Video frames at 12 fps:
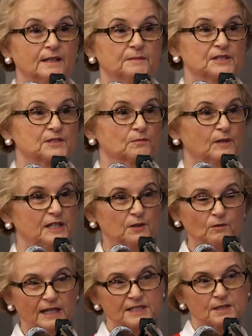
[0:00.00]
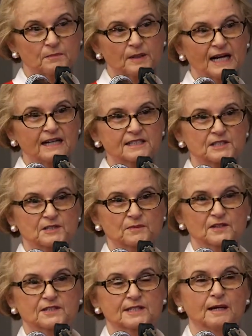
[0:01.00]
But when you went to practice
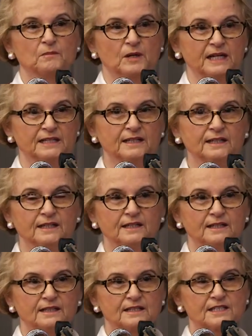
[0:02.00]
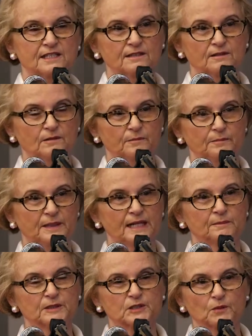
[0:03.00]
with someone, to be
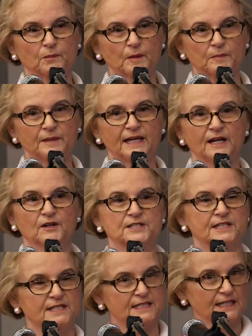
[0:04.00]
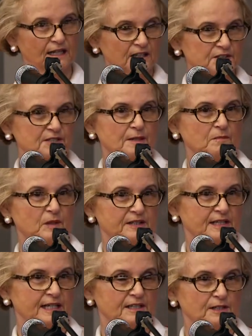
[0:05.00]
able to prepare to tell
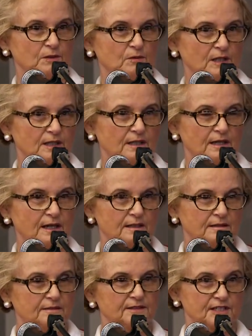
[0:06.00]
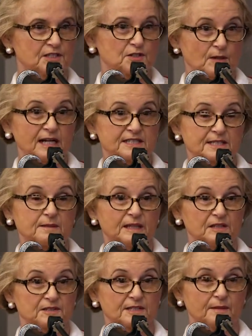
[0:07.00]
someone that you were distressed
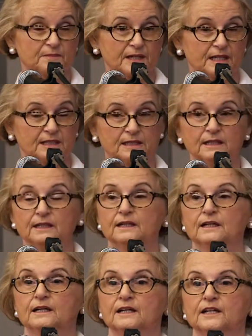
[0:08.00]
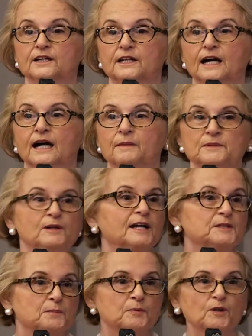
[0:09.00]
about something, you
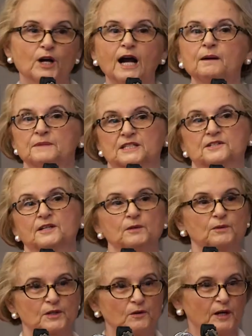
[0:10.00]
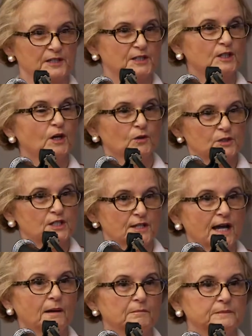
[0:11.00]
had to promise that you were going to go to
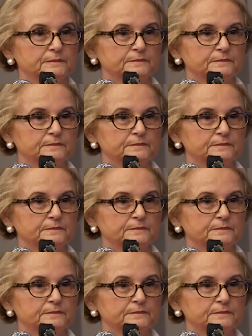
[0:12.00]
them.